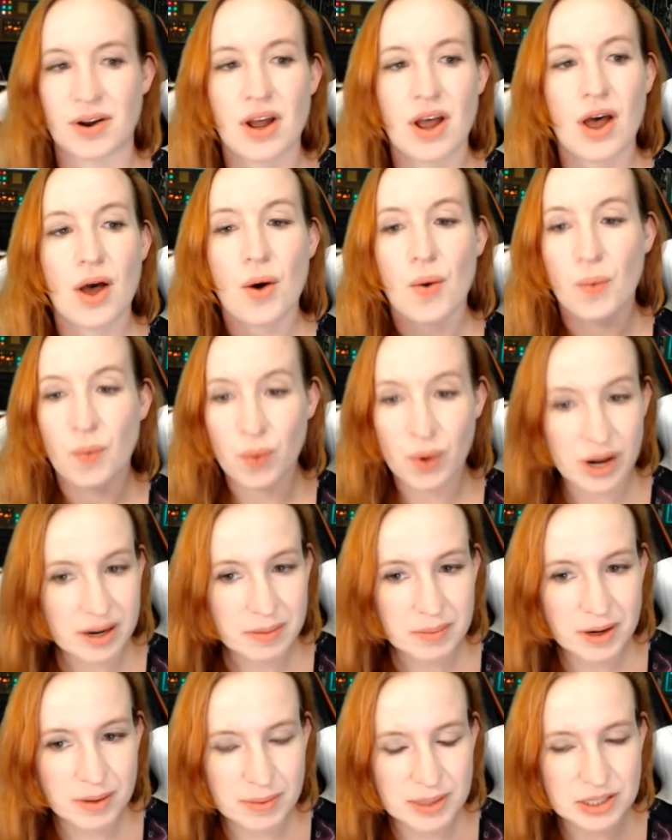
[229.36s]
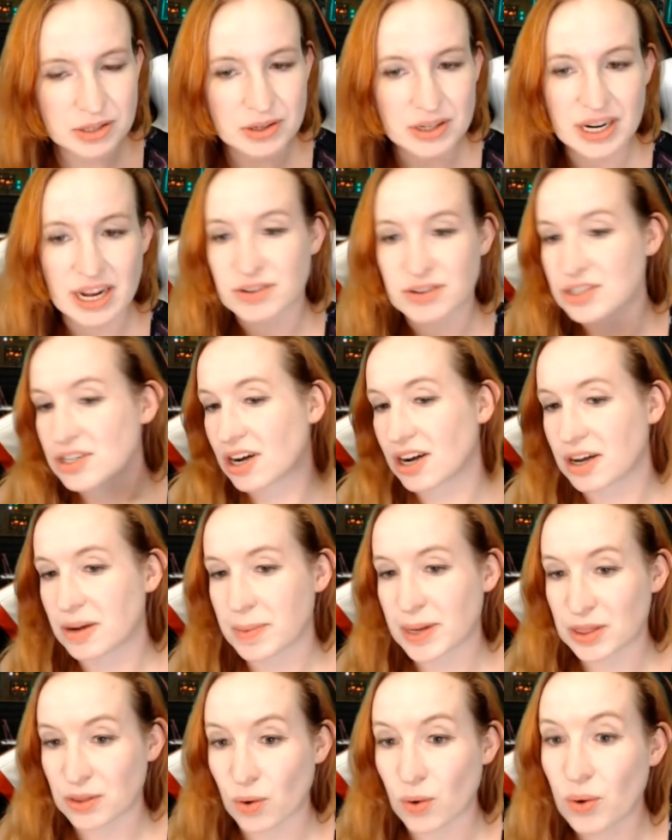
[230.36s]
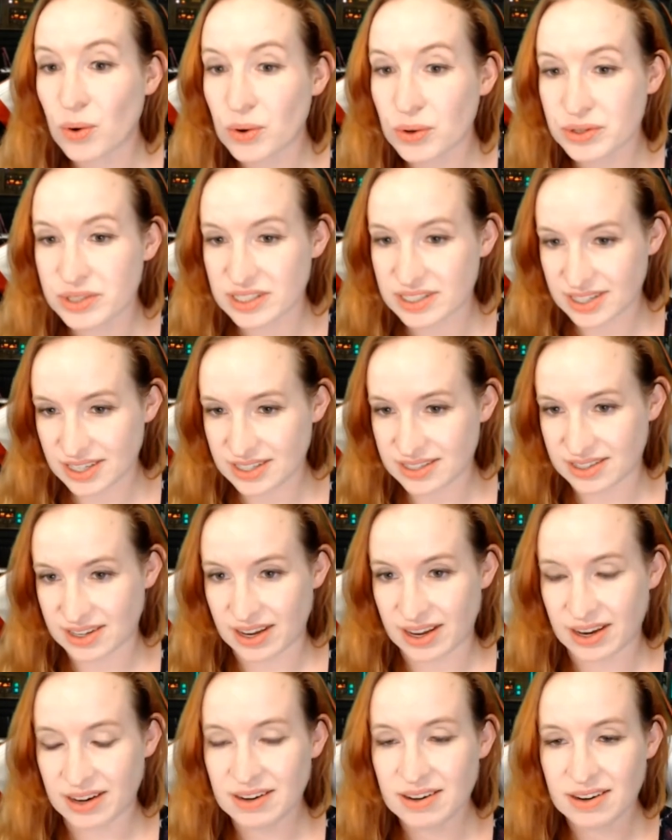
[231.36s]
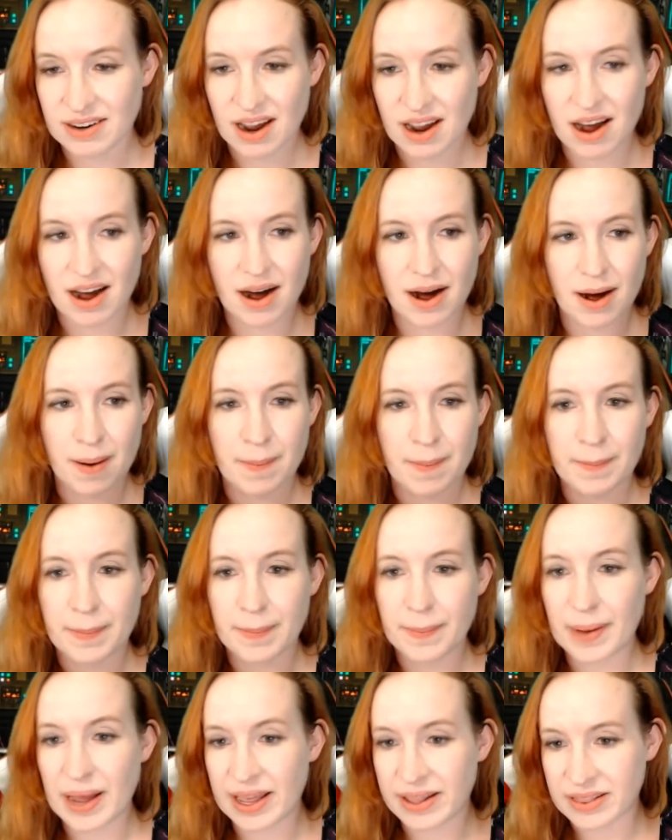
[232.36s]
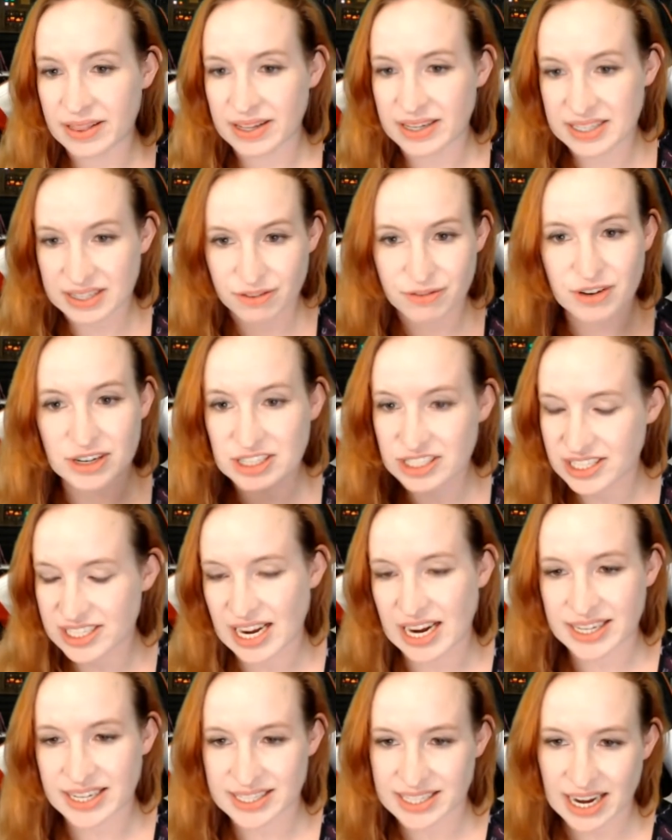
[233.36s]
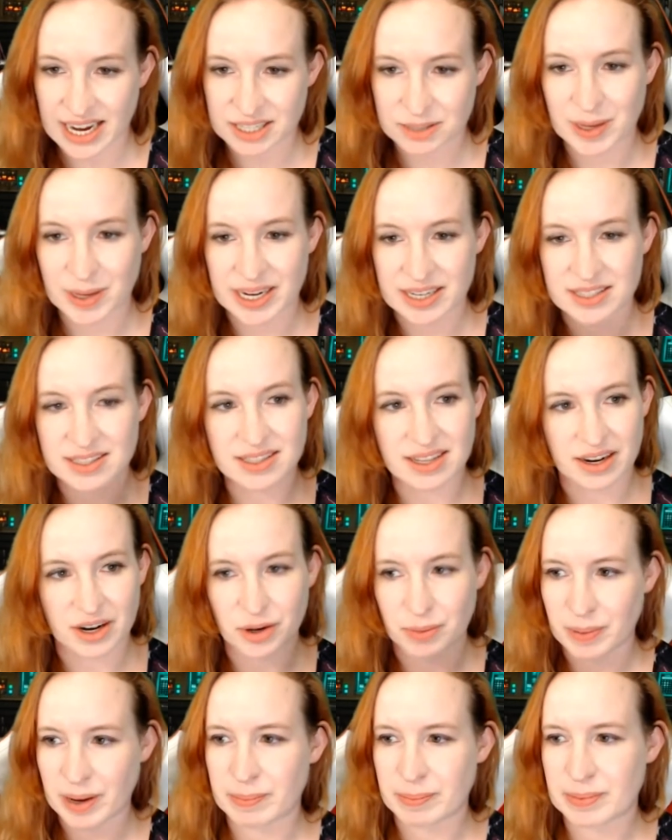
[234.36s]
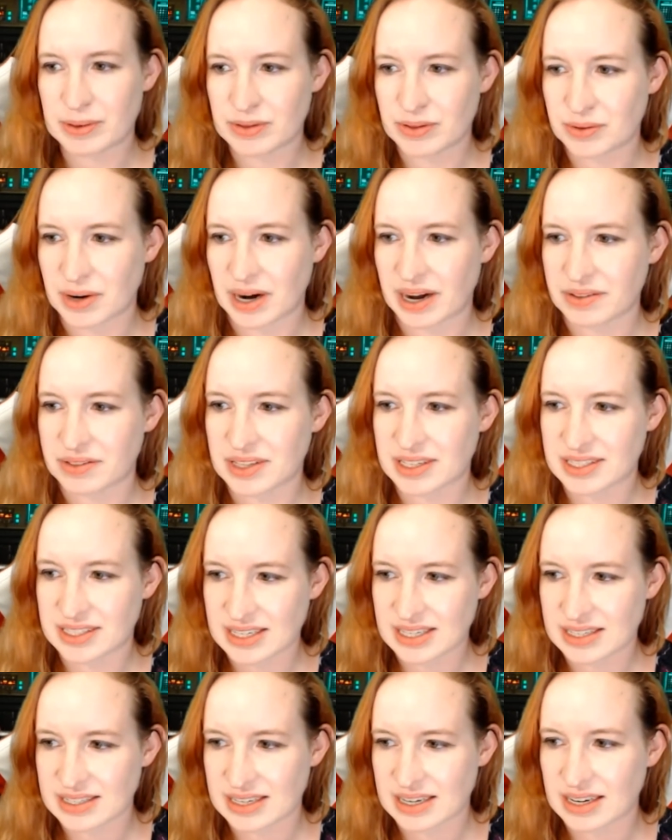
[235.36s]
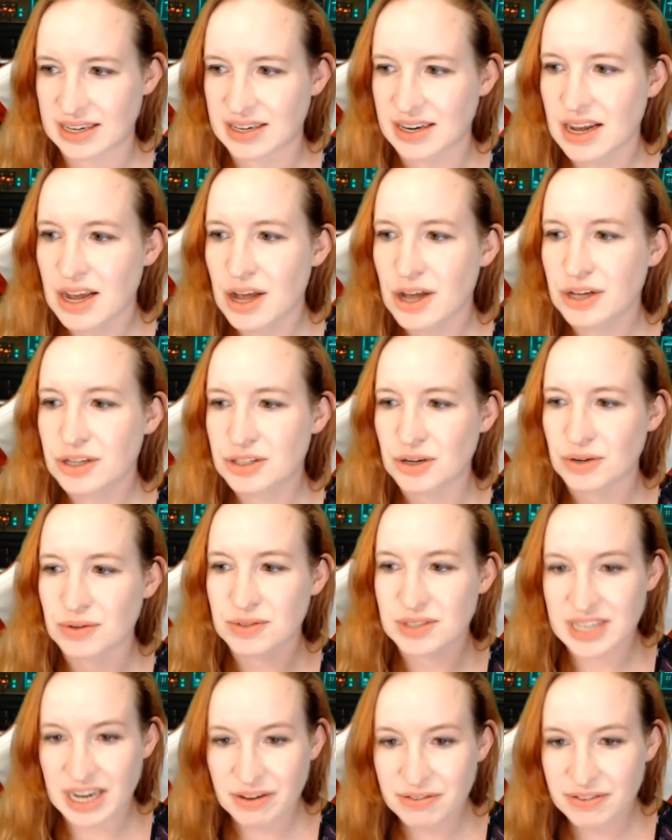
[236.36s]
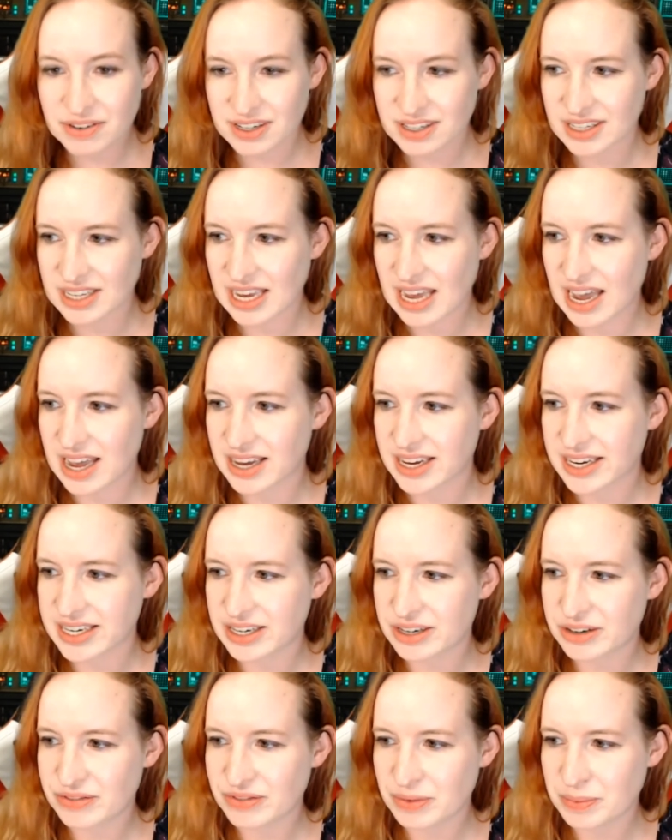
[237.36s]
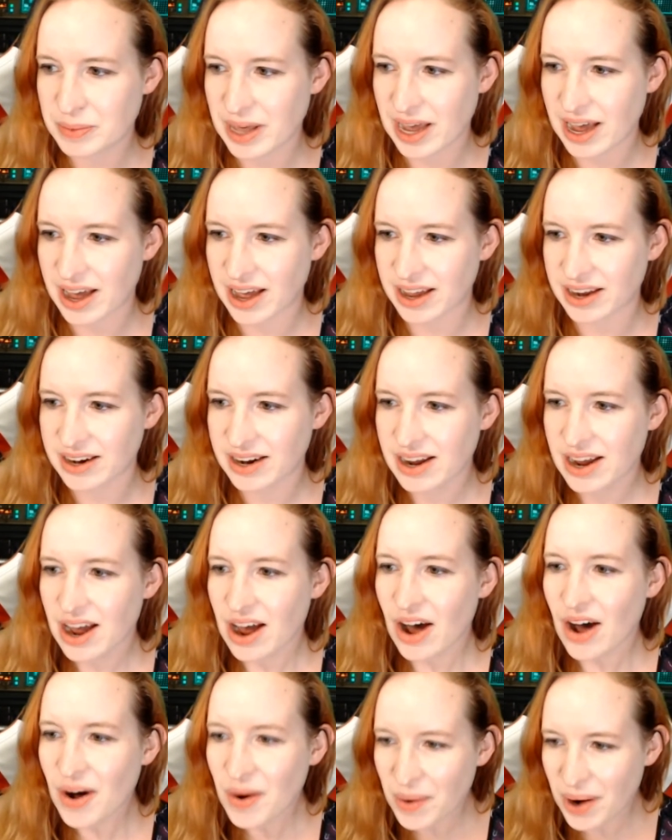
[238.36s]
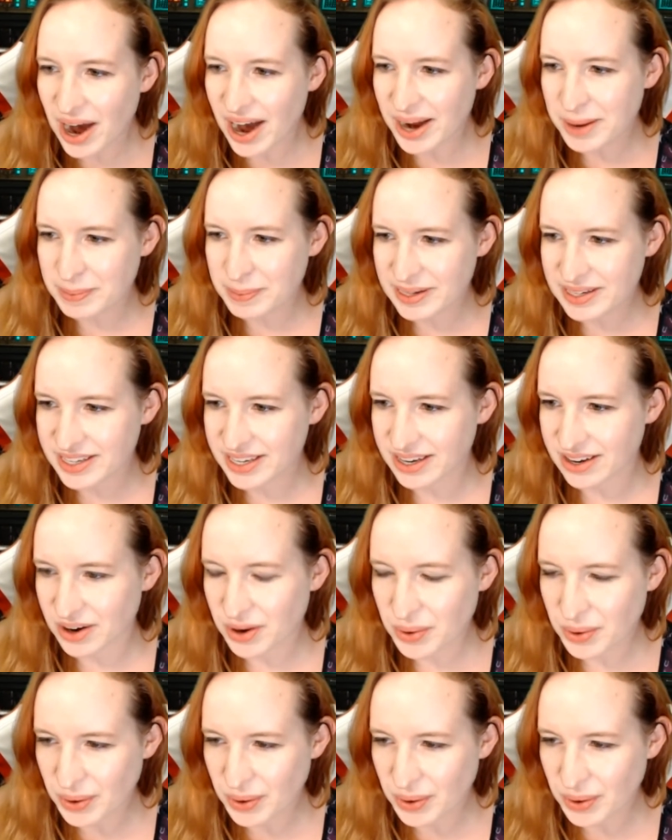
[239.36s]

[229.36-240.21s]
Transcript: What I'm going to be doing now is talking about the whole season and the different science aspects that are peppered throughout the season. So definitely hang in here from that. Oh, hi, Billy. Oh, hope